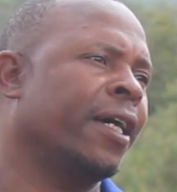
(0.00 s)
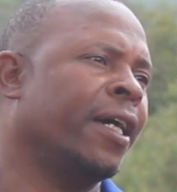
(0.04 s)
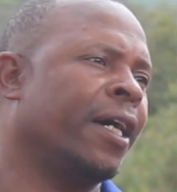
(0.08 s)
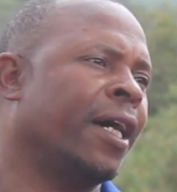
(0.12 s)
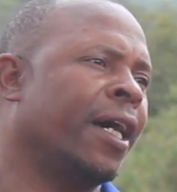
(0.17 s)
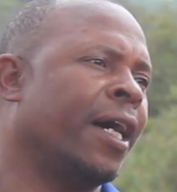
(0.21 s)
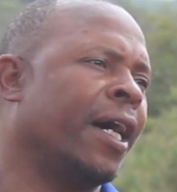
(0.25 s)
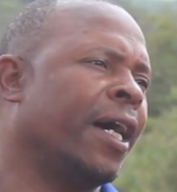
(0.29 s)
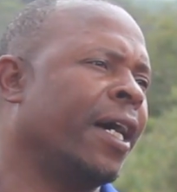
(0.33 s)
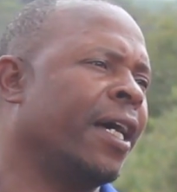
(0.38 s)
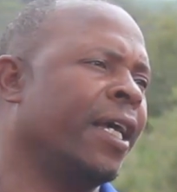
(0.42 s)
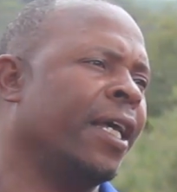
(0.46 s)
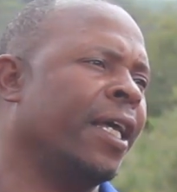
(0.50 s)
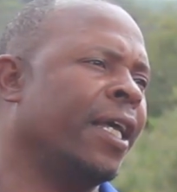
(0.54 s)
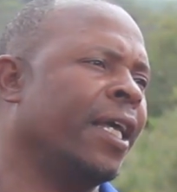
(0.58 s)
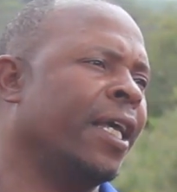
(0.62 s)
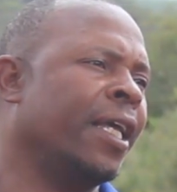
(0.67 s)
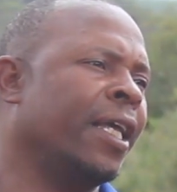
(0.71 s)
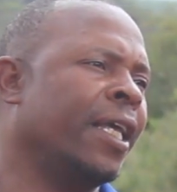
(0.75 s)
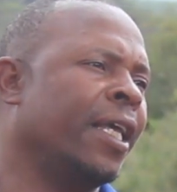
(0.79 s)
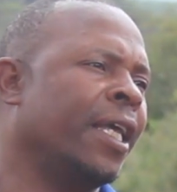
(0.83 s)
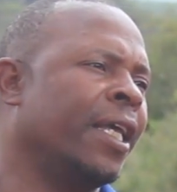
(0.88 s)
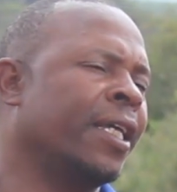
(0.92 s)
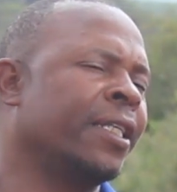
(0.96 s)

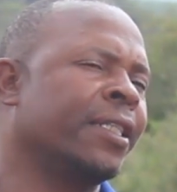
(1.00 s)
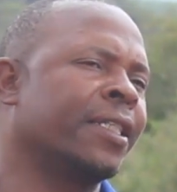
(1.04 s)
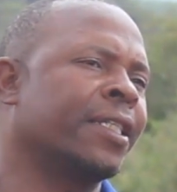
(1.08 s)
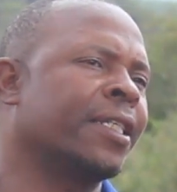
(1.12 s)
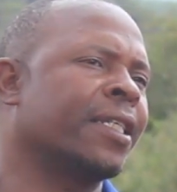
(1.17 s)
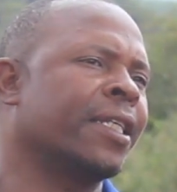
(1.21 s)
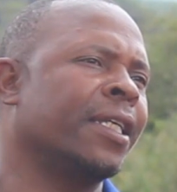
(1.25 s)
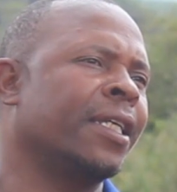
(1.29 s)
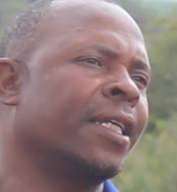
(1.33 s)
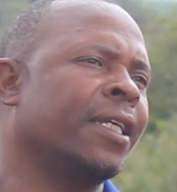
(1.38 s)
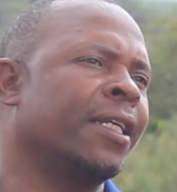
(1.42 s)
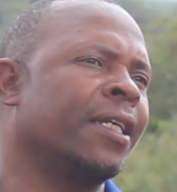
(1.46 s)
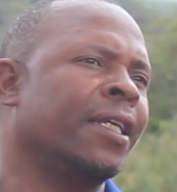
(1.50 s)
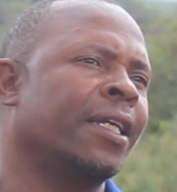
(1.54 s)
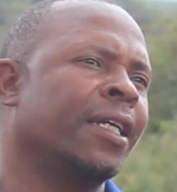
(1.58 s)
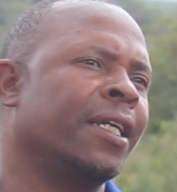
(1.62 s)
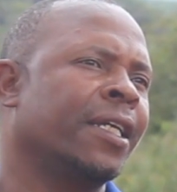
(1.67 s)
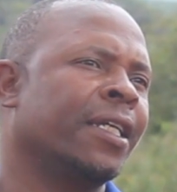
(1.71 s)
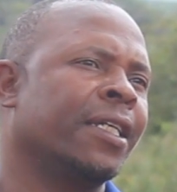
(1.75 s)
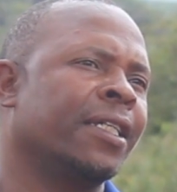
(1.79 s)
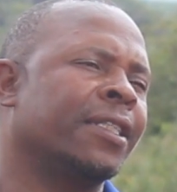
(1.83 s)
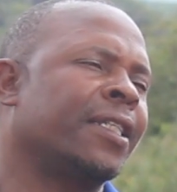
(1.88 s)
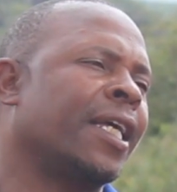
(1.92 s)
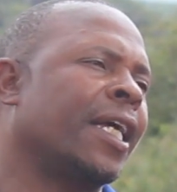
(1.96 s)
and it
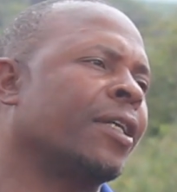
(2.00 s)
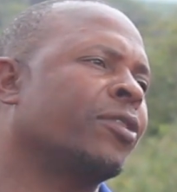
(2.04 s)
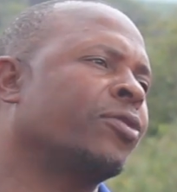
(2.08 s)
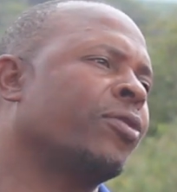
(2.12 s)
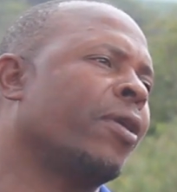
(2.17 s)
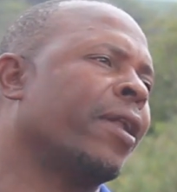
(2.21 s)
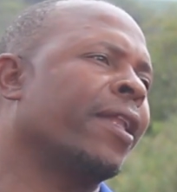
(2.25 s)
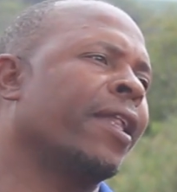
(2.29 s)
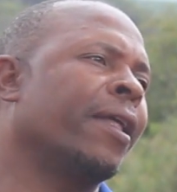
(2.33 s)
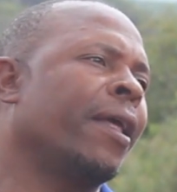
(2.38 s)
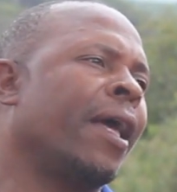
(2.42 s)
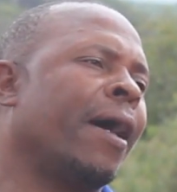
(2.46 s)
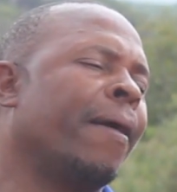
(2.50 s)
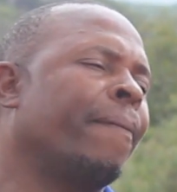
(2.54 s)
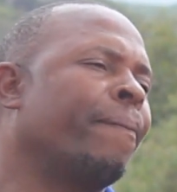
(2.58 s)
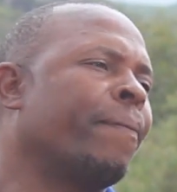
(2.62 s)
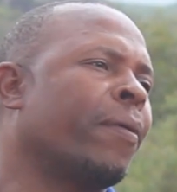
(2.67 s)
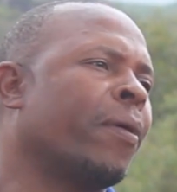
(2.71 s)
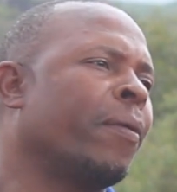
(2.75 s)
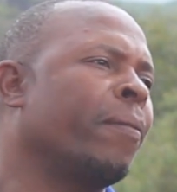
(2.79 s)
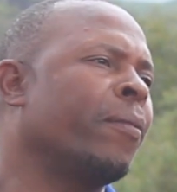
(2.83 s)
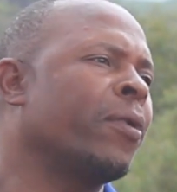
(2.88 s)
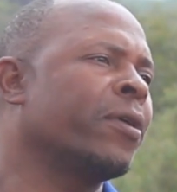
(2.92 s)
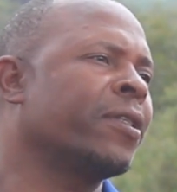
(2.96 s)
actually
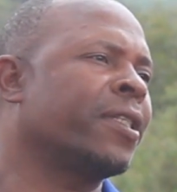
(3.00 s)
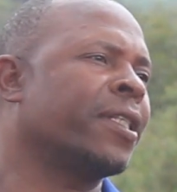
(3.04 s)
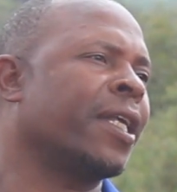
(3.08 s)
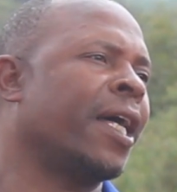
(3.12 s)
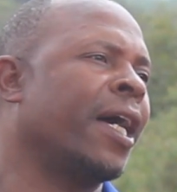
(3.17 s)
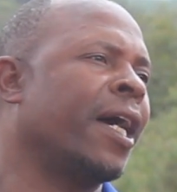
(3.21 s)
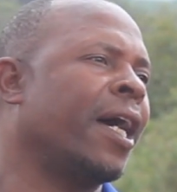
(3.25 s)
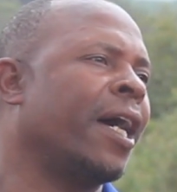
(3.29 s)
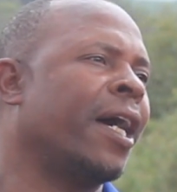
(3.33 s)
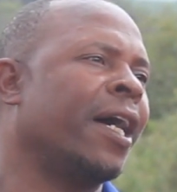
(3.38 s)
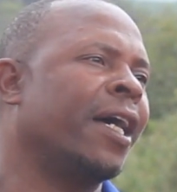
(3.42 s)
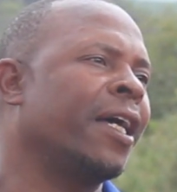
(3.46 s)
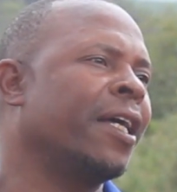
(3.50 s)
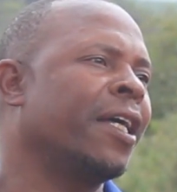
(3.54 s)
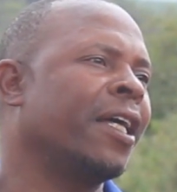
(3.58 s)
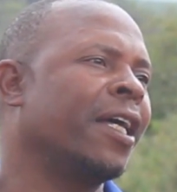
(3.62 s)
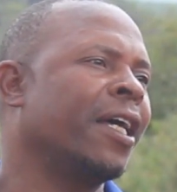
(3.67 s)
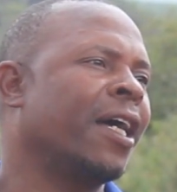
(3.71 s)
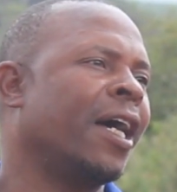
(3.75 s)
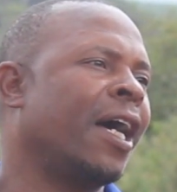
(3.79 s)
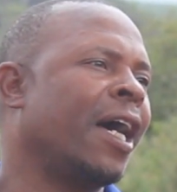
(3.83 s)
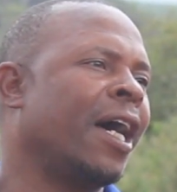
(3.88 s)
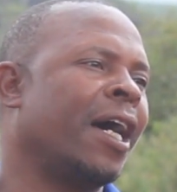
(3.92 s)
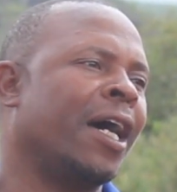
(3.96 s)
promotes
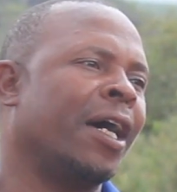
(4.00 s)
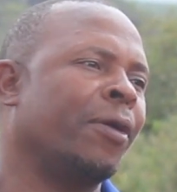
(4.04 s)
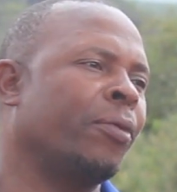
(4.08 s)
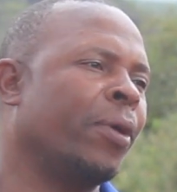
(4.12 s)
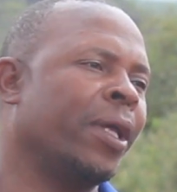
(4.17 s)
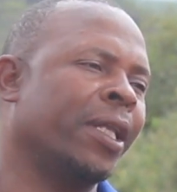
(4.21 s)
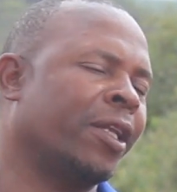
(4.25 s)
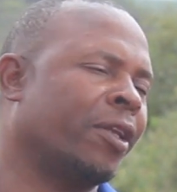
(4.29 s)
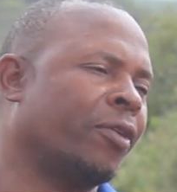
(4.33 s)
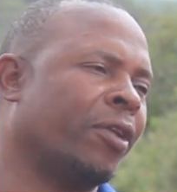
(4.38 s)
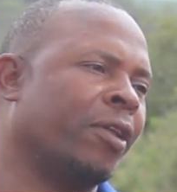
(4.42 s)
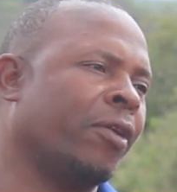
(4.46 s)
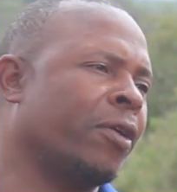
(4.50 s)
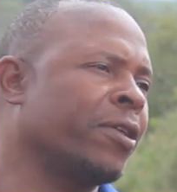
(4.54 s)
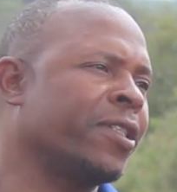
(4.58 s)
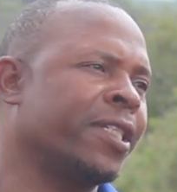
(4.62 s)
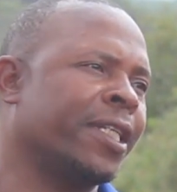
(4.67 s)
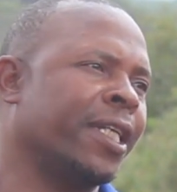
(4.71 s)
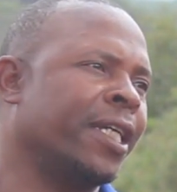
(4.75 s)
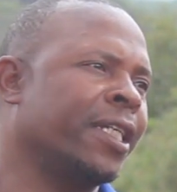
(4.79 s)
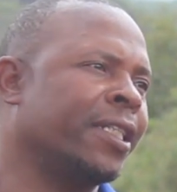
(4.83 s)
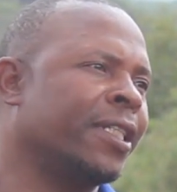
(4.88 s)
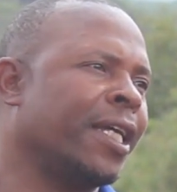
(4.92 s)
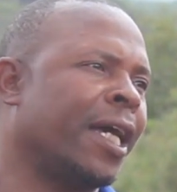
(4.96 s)
weight
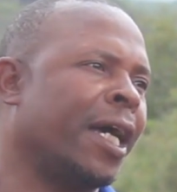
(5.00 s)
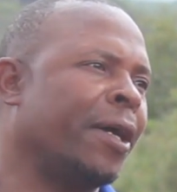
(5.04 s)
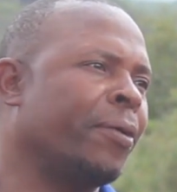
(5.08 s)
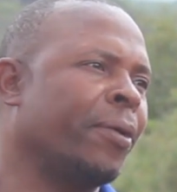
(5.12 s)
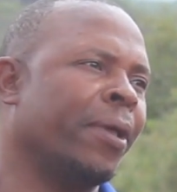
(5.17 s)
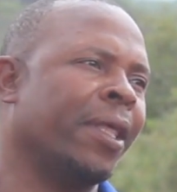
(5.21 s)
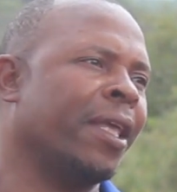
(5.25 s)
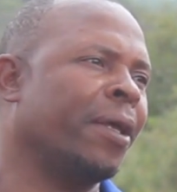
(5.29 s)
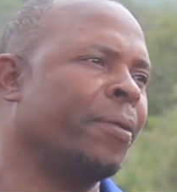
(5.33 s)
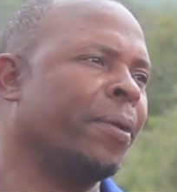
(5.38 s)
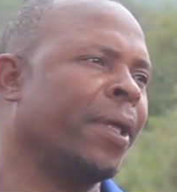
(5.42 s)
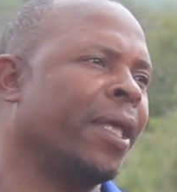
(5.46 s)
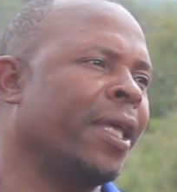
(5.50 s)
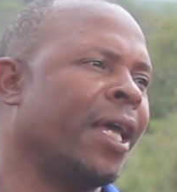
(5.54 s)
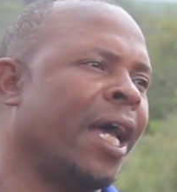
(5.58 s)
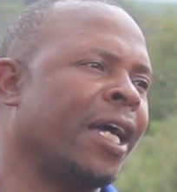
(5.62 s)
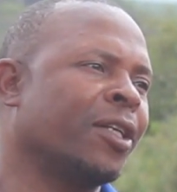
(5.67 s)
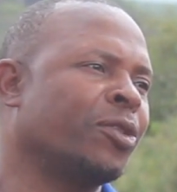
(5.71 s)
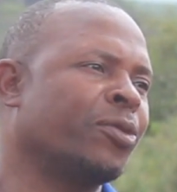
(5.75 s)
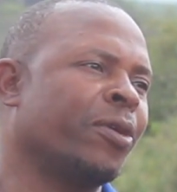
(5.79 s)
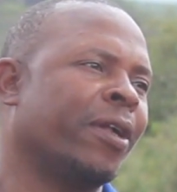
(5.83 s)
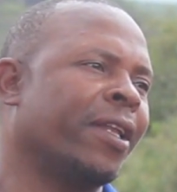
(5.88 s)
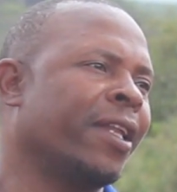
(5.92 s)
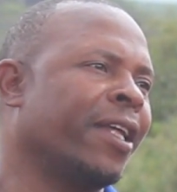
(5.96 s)
loss, and we
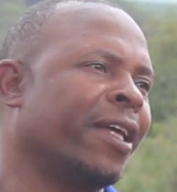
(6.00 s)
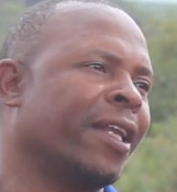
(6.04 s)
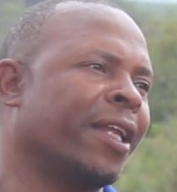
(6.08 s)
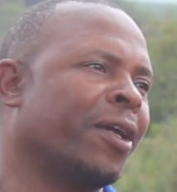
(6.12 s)
actually